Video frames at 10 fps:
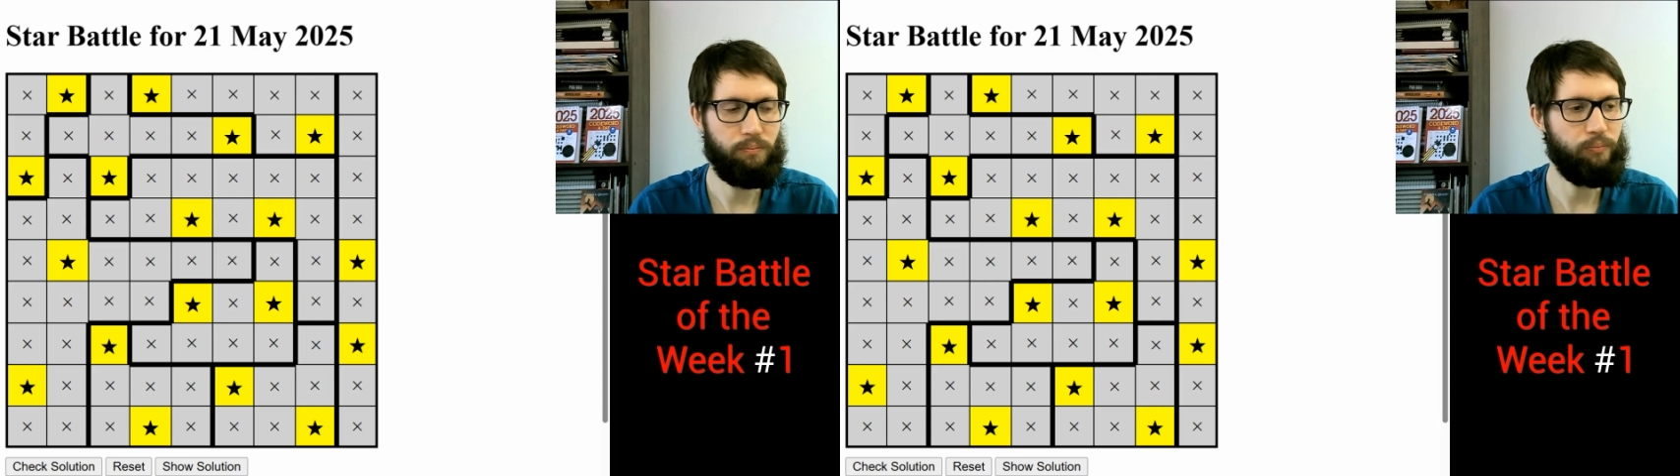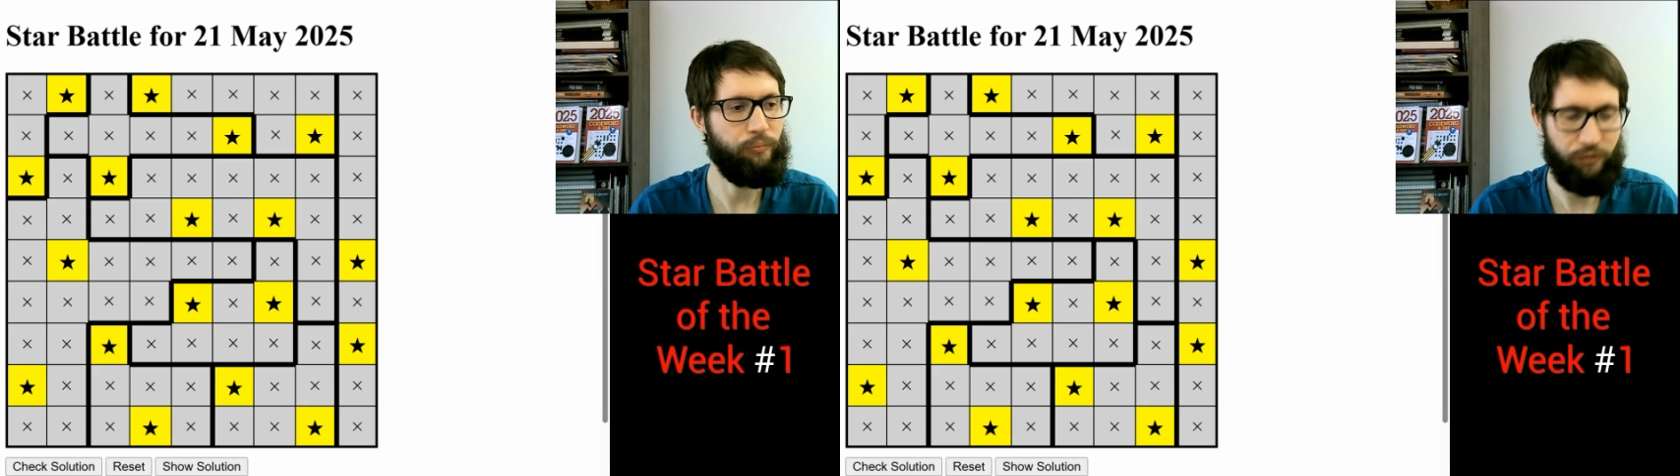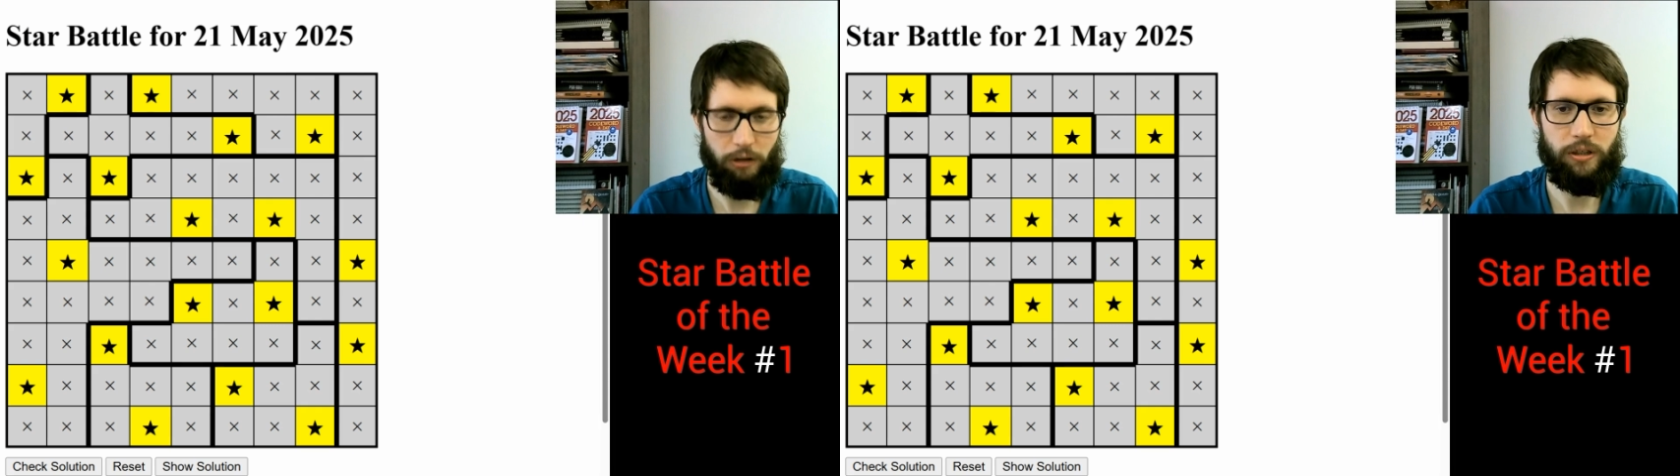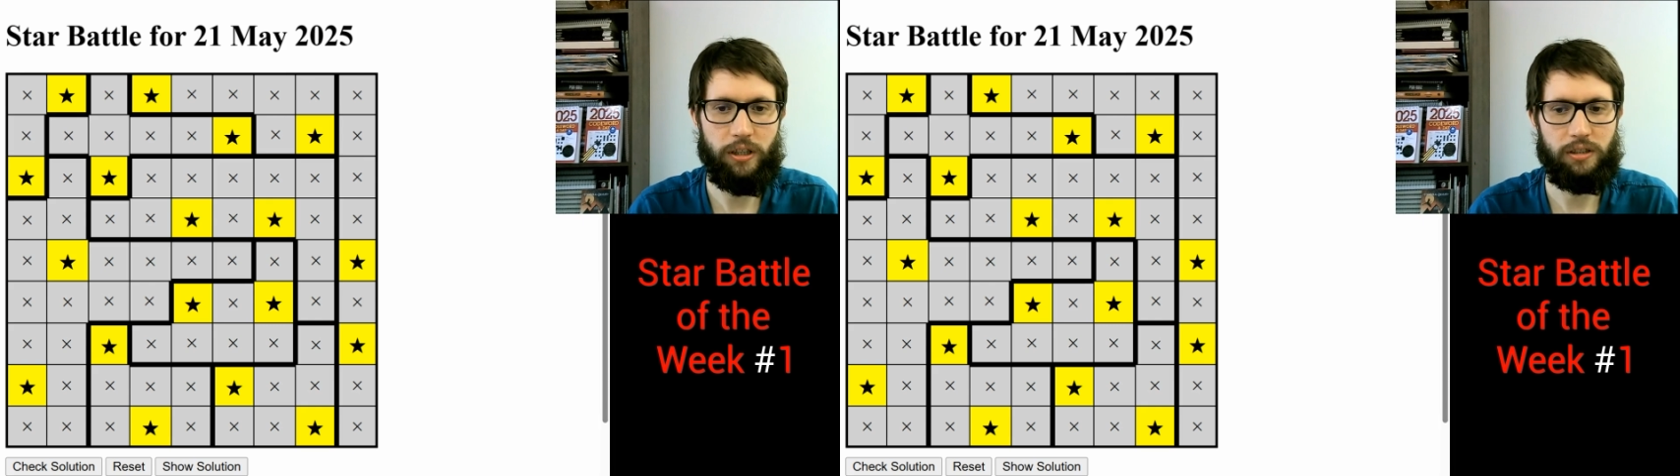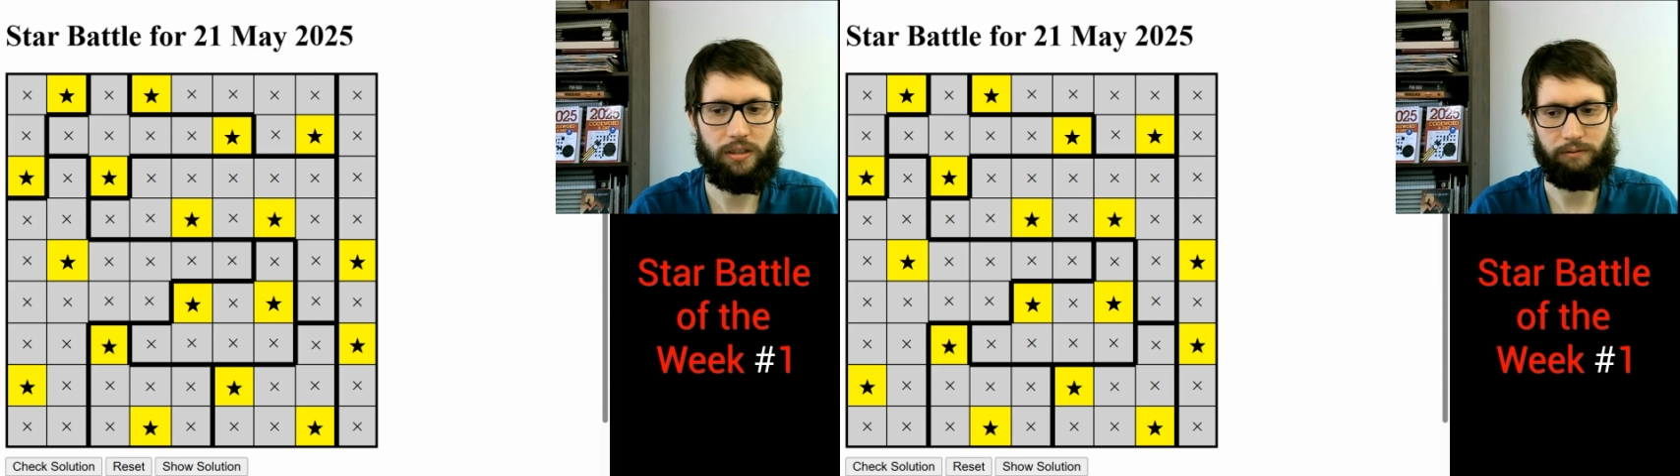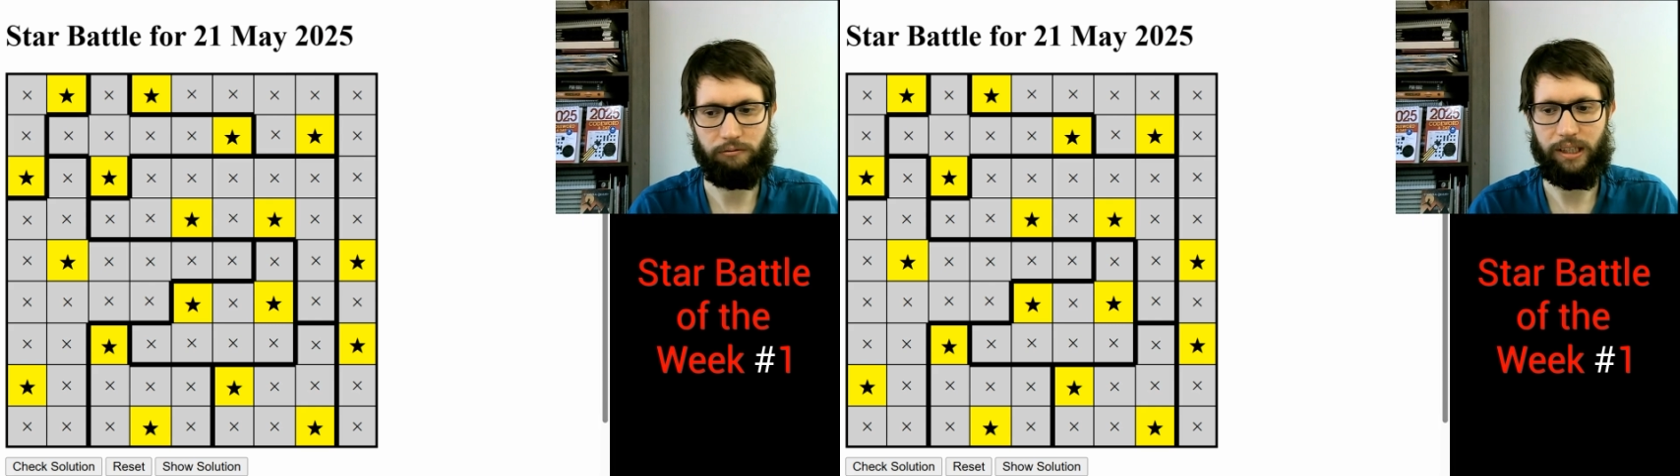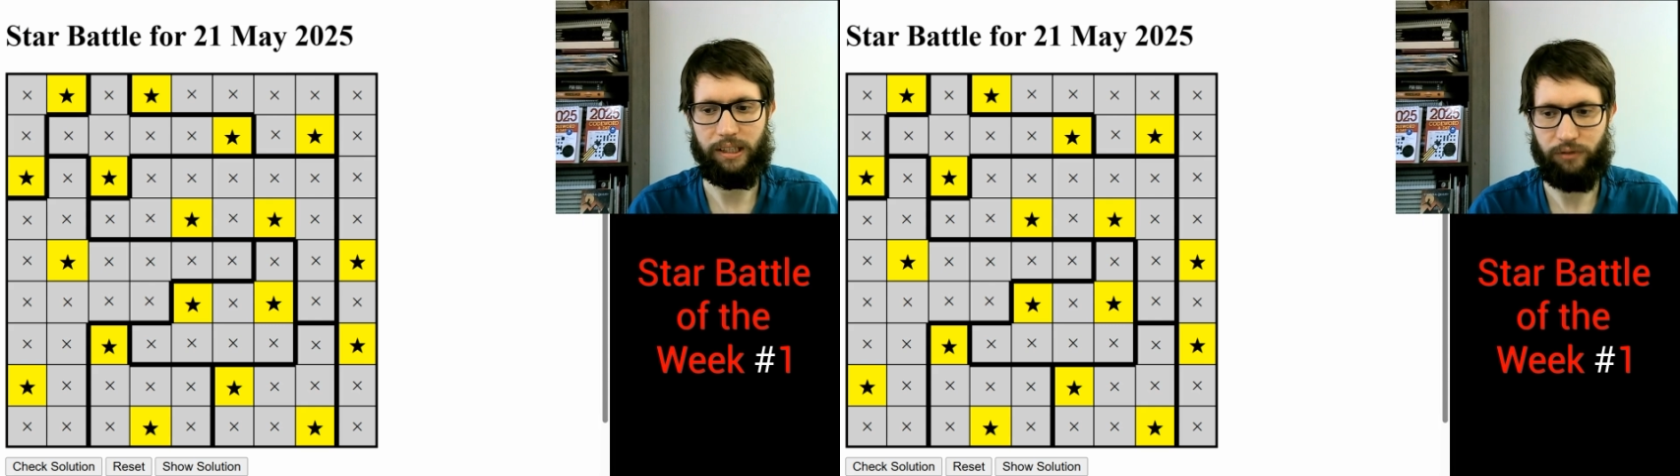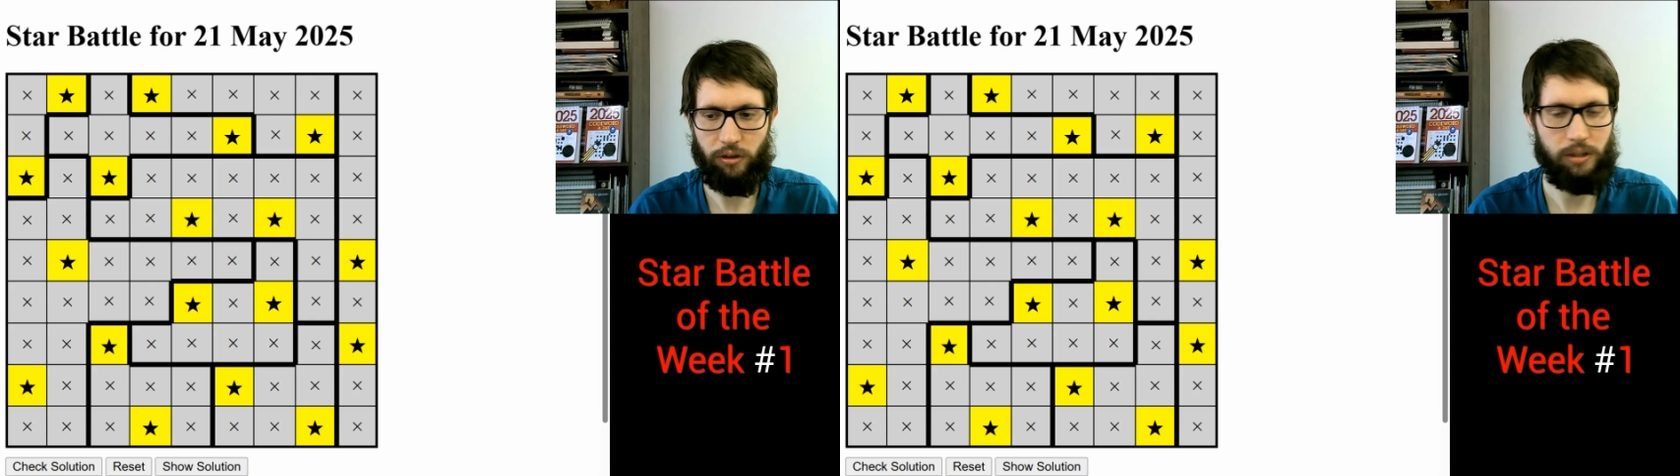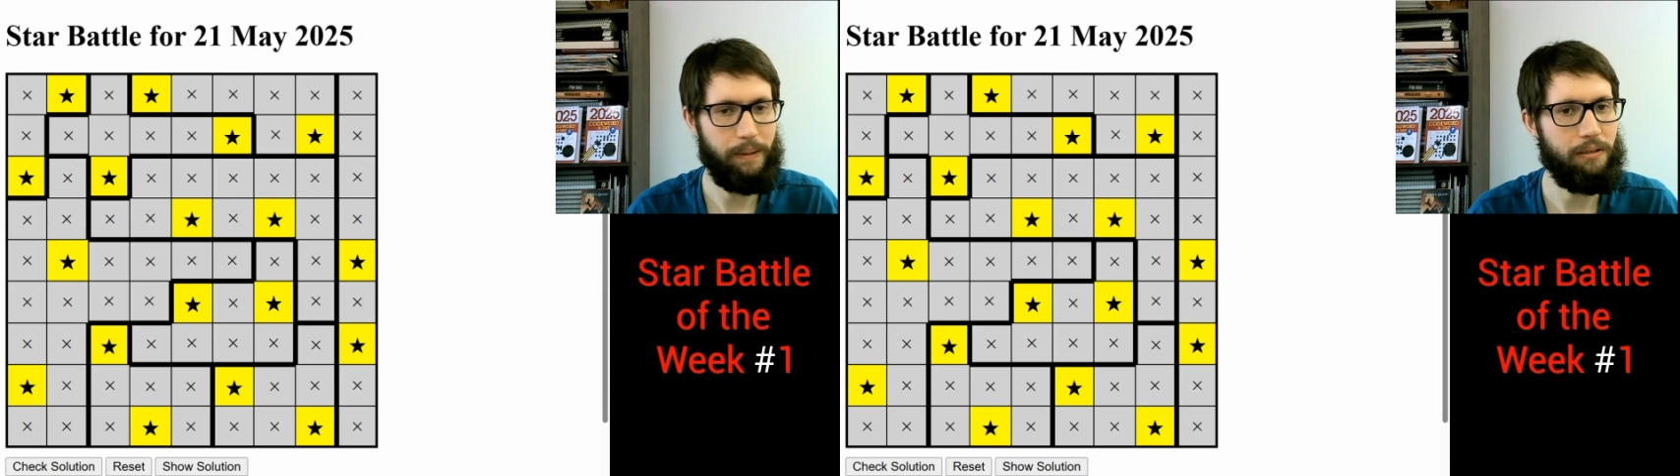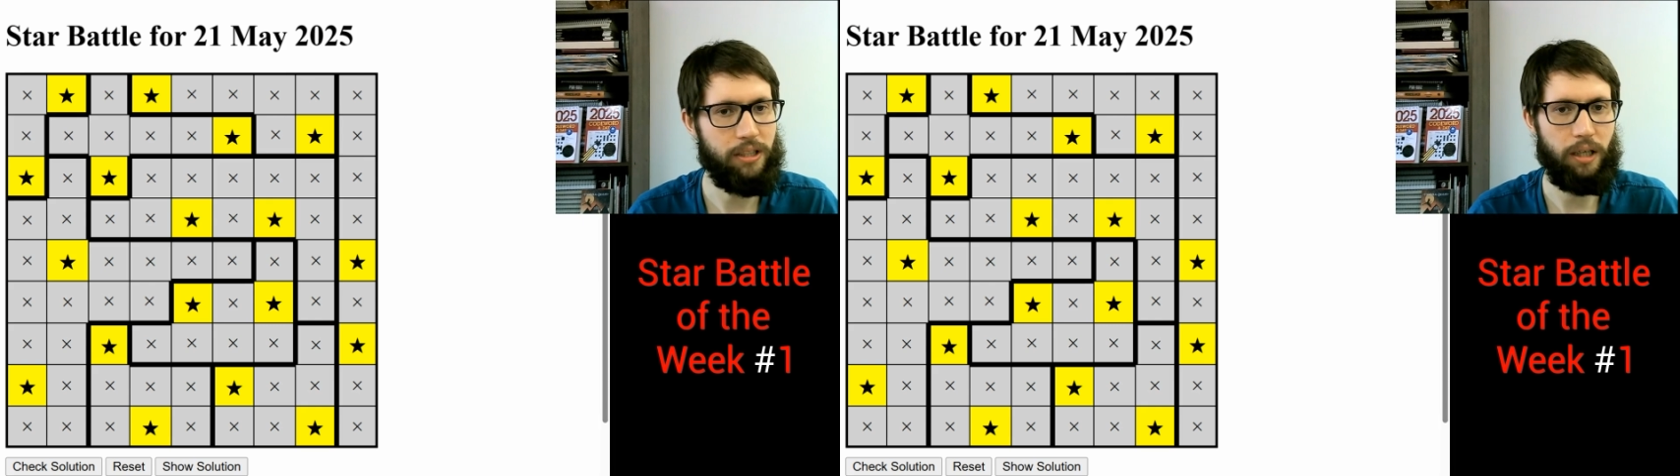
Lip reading: focused and really thought about it,